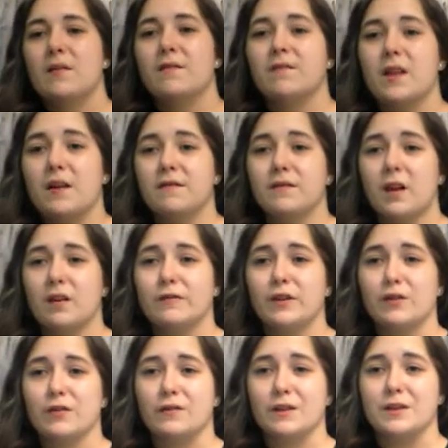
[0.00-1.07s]
Fluff Love
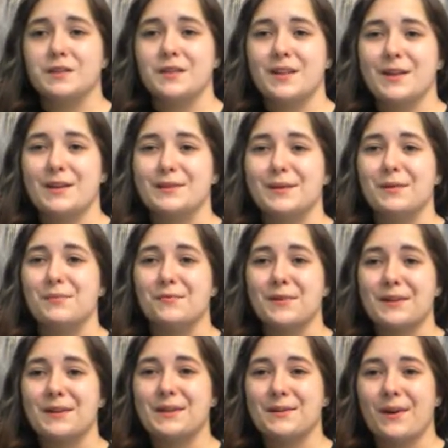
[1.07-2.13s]
University is a
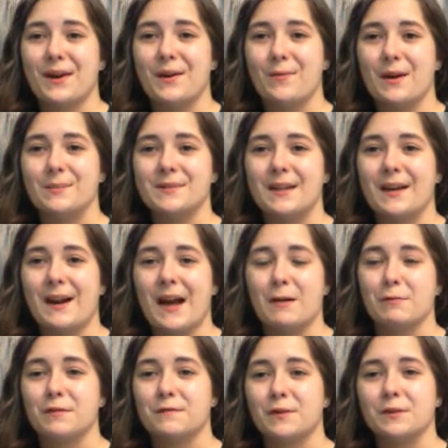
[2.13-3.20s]
really great website. I
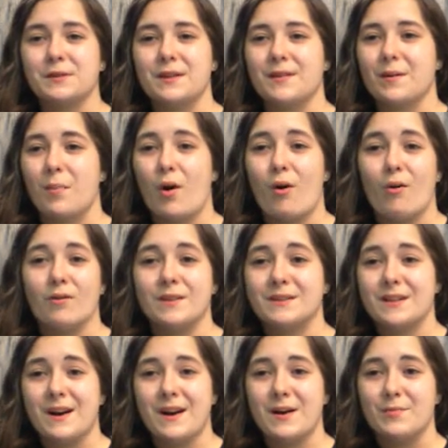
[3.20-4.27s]
refer to them all the
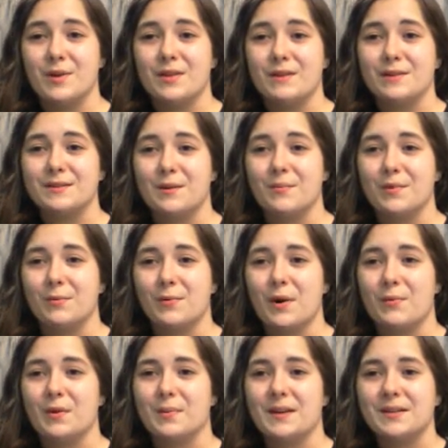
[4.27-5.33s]
time when there's something wrong
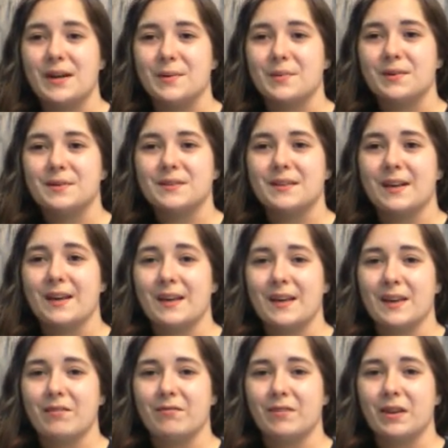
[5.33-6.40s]
with my diapers and I
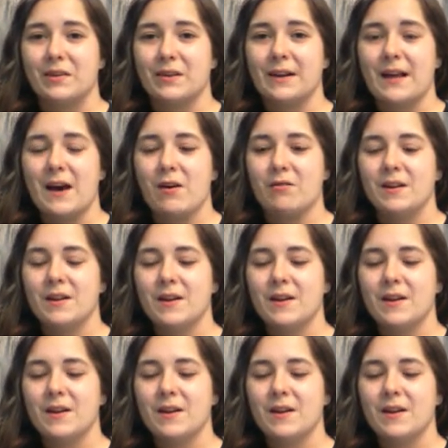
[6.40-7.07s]
can't figure it out.